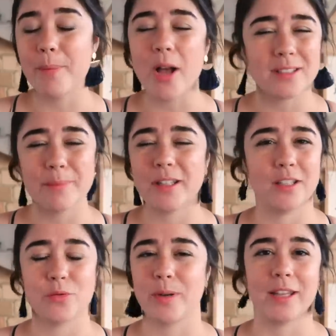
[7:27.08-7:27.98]
The
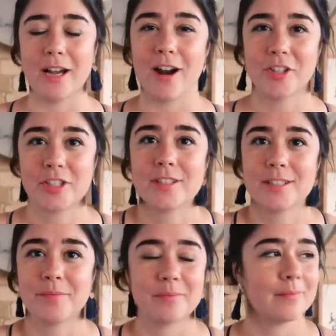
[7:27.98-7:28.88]
possibilities really are
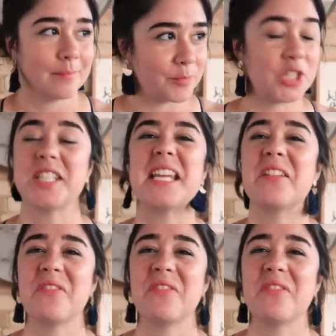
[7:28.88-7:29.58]
just, just